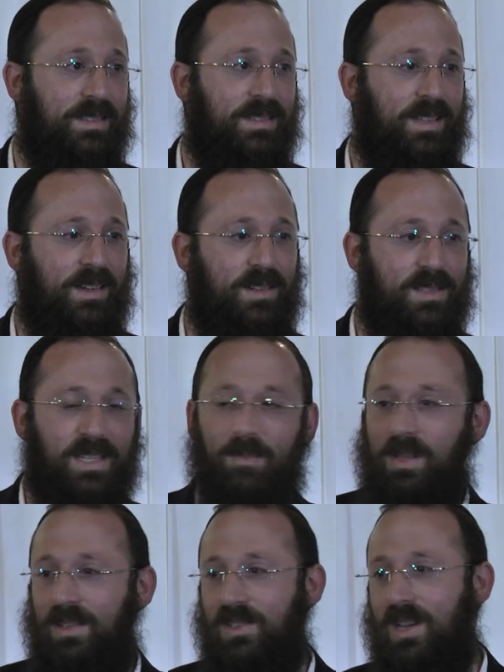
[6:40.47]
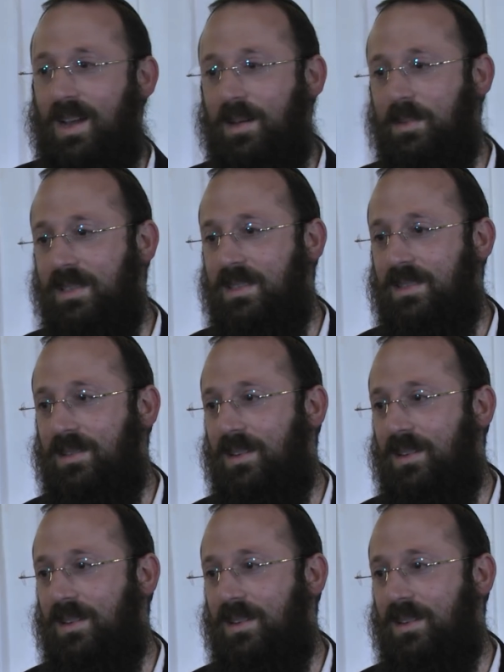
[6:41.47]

They're going to see me on Shabbos,